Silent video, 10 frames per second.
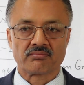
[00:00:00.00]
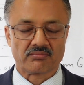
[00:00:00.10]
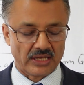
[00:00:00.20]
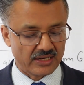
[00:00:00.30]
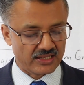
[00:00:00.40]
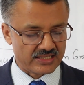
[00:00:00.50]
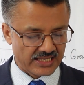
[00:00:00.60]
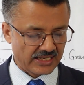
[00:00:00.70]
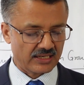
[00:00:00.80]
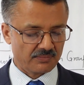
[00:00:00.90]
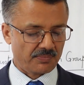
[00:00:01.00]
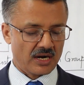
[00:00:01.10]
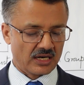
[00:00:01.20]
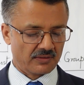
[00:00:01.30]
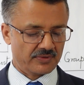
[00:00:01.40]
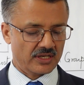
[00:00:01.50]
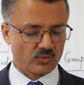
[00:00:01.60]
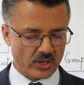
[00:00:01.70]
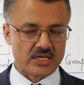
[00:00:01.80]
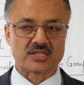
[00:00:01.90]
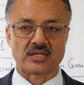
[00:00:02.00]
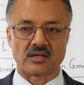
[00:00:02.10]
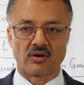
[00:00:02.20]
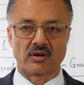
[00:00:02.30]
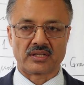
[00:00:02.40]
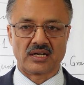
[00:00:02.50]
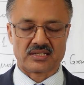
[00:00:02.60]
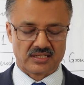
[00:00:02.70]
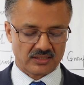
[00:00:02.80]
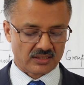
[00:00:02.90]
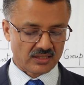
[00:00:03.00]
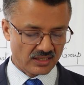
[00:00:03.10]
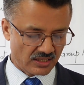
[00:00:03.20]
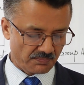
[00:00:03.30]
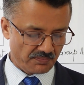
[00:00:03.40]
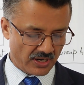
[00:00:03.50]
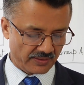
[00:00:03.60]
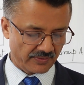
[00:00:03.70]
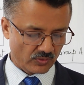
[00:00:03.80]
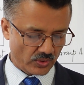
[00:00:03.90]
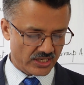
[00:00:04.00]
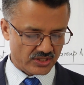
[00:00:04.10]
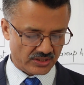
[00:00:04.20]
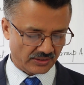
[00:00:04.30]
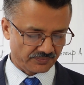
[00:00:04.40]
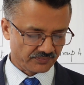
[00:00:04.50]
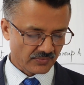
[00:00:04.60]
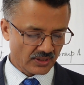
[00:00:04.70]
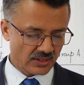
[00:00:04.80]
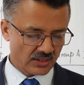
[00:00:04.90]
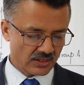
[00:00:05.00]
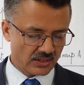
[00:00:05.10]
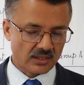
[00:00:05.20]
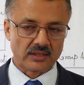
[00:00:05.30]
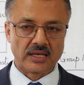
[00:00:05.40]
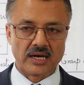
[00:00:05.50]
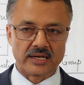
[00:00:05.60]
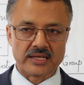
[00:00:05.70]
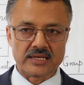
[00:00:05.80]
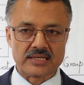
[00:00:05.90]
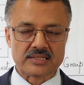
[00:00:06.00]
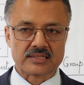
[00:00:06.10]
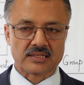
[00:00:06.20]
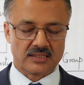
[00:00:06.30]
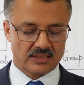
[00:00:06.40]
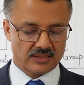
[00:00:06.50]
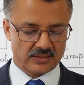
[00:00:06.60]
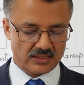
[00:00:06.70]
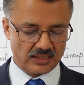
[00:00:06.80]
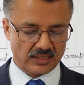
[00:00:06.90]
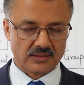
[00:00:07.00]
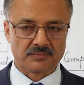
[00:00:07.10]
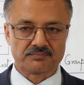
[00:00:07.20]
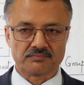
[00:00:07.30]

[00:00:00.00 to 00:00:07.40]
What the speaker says: Then in the second part of the question, or let's say the third part of the question, there is a